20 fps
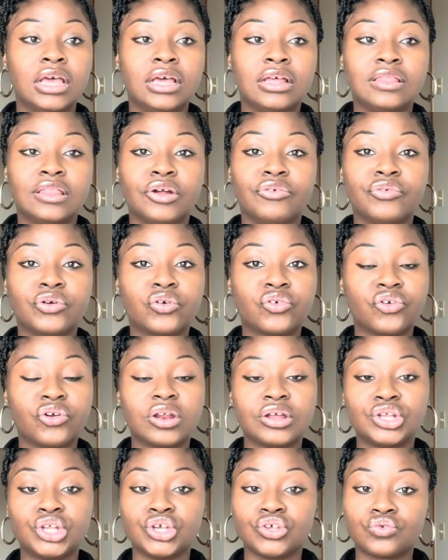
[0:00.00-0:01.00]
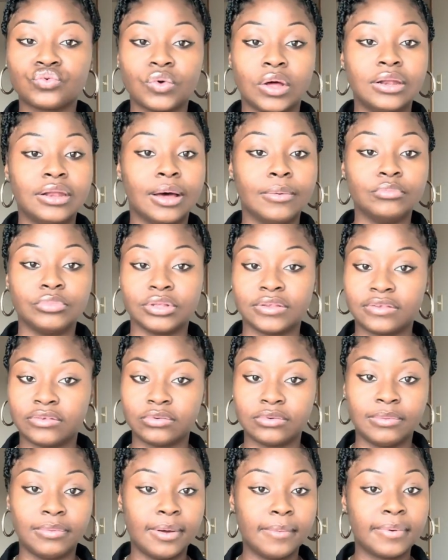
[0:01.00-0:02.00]
the recruiter just want numbers.
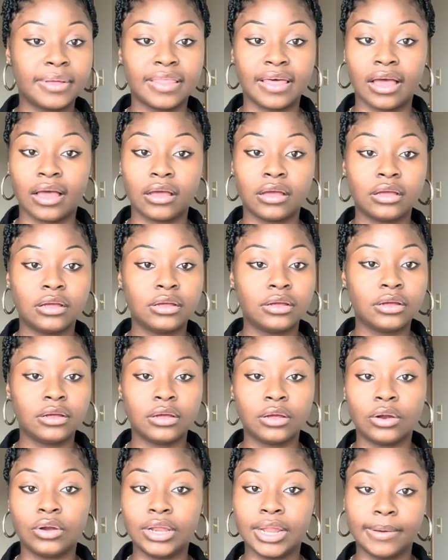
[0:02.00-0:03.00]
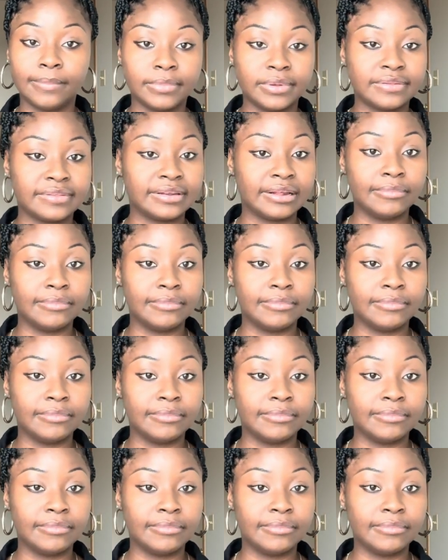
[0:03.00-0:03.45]
Remember that. Numbers.